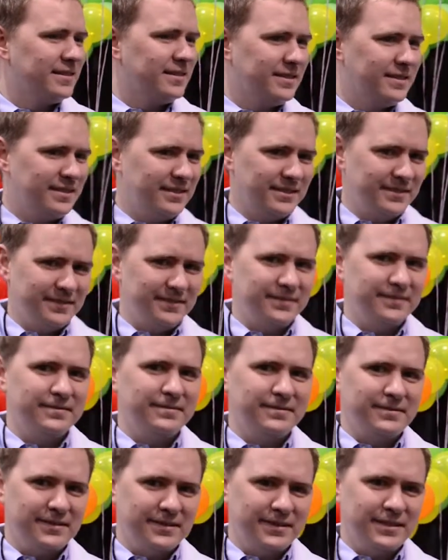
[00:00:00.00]

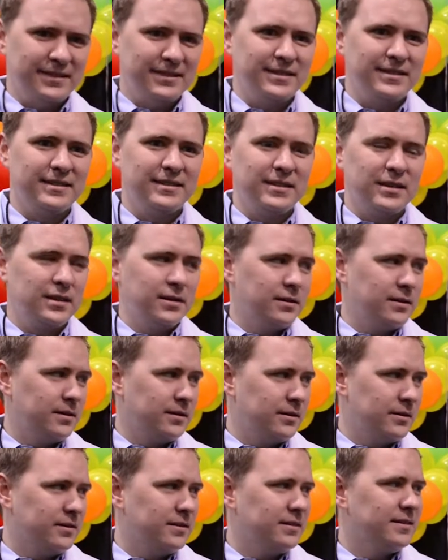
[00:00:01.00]

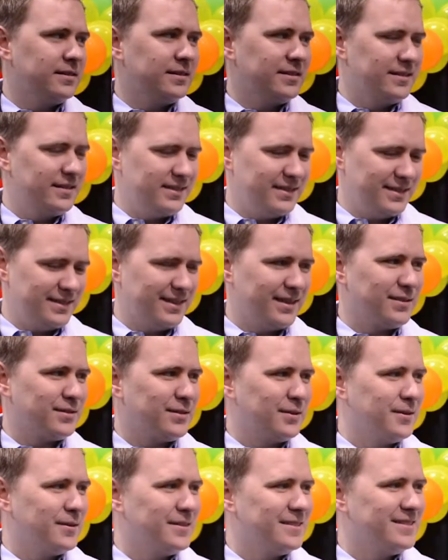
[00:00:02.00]

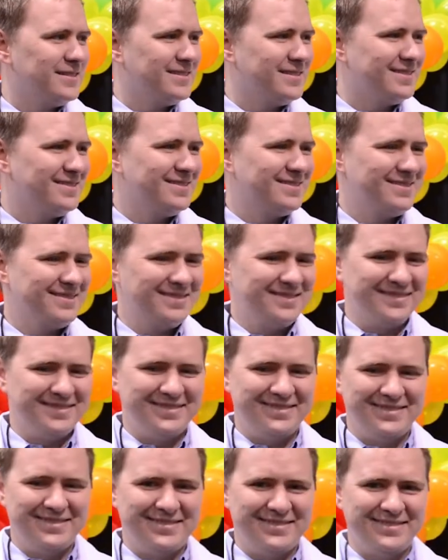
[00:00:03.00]

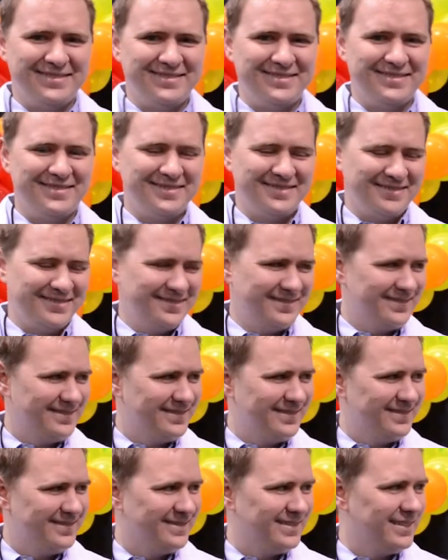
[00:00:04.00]

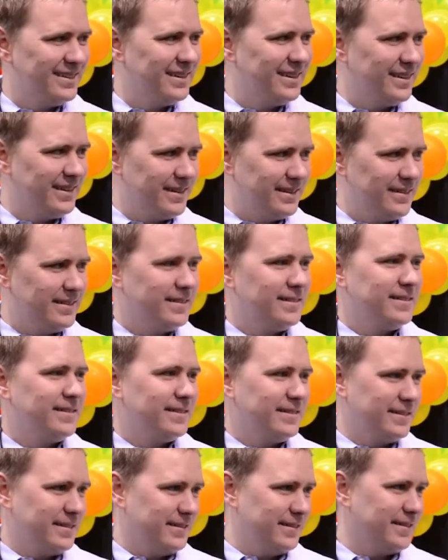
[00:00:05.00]

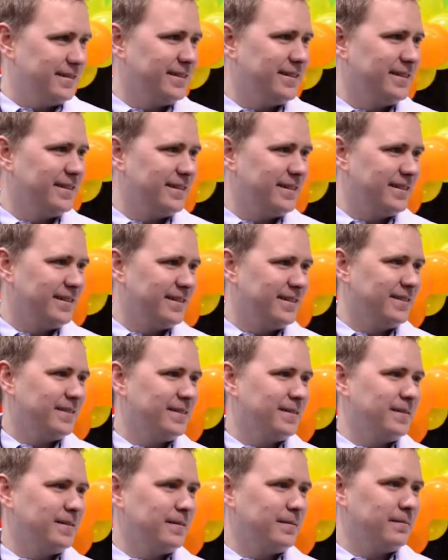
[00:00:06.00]

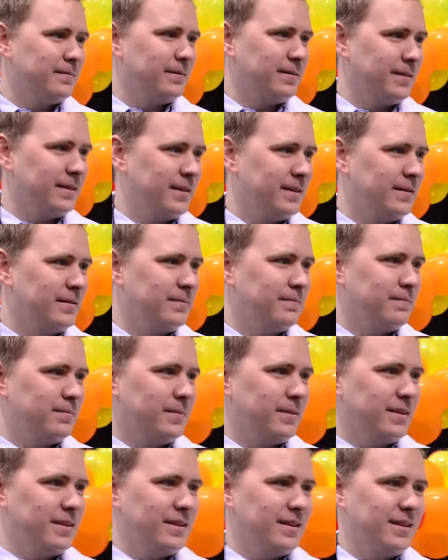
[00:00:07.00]
(silent)